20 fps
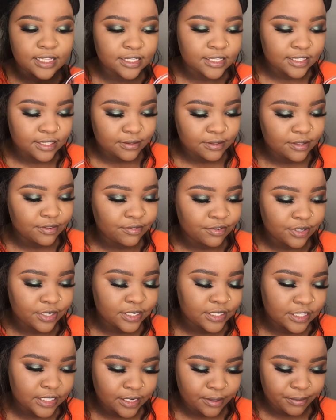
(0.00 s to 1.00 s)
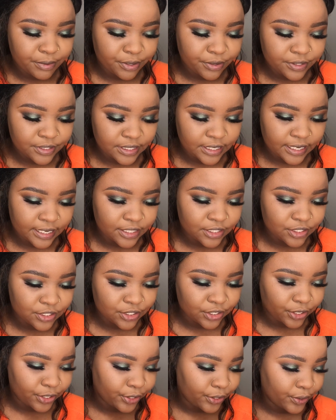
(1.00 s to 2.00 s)
this is the first time using it,
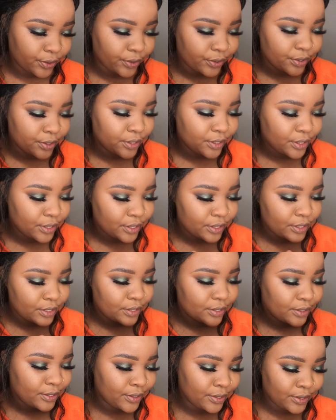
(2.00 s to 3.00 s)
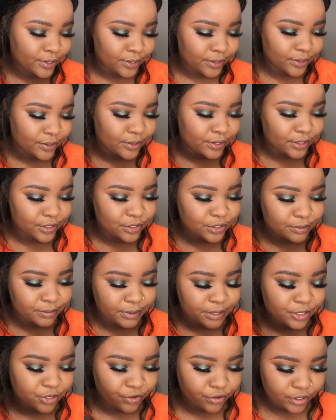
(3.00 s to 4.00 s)
so this should be
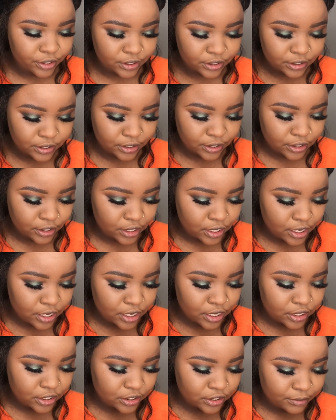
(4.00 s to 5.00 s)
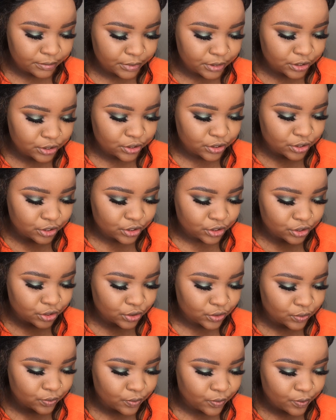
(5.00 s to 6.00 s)
interesting. So I'm just gonna
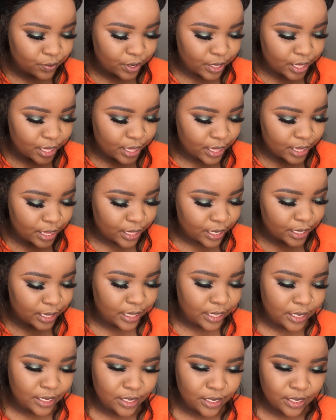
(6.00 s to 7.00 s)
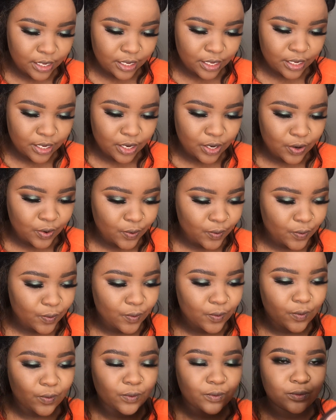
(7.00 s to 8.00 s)
swirl.
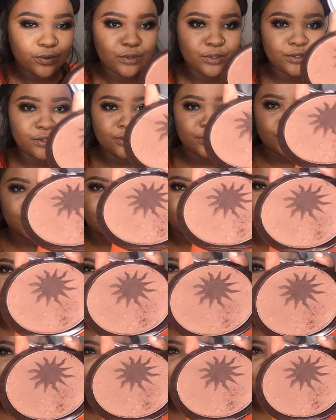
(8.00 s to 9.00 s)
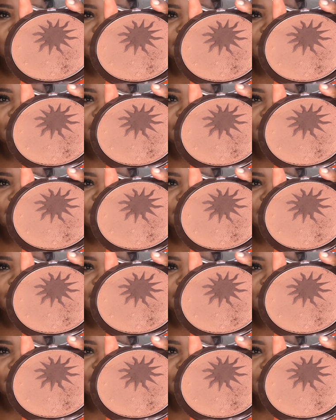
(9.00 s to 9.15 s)
Ooh, look at